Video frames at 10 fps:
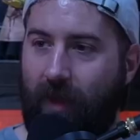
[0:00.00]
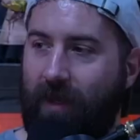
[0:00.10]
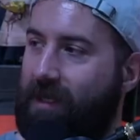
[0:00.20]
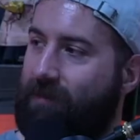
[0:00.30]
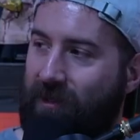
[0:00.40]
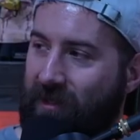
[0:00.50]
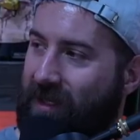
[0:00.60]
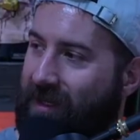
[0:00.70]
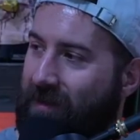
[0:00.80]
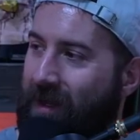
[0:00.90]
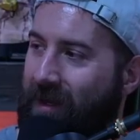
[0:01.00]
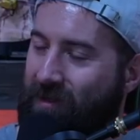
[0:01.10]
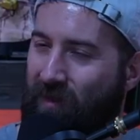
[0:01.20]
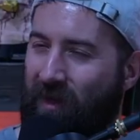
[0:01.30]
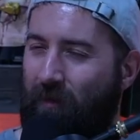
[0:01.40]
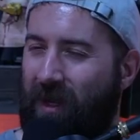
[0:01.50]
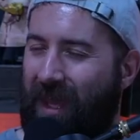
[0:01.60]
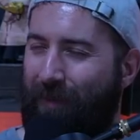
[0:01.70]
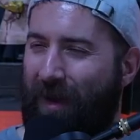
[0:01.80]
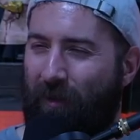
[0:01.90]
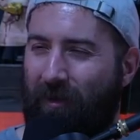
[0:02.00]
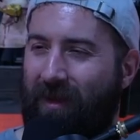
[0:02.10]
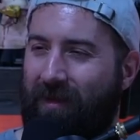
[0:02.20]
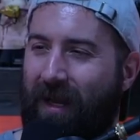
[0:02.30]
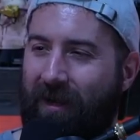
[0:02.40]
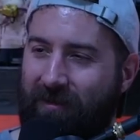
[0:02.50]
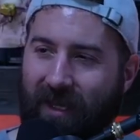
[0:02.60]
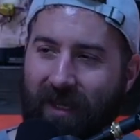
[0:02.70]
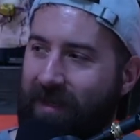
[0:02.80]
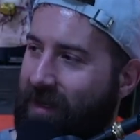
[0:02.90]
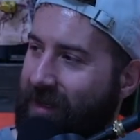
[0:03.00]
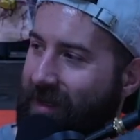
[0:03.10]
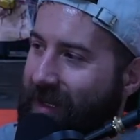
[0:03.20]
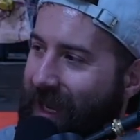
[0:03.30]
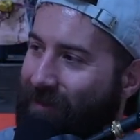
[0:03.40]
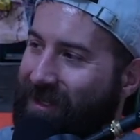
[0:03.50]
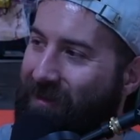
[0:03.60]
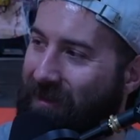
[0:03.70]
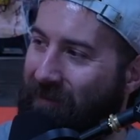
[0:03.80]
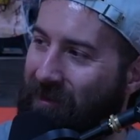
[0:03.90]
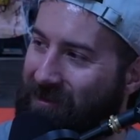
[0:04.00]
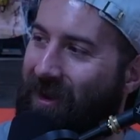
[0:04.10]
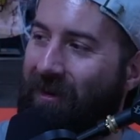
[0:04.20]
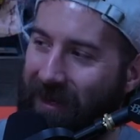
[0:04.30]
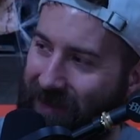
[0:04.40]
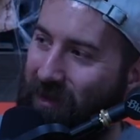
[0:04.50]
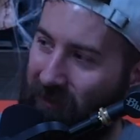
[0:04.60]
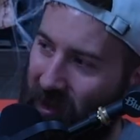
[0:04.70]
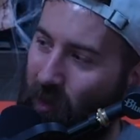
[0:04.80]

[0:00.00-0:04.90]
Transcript: mean, especially because we were when it came out, we were like nine or ten. And it was like the first R rated movie you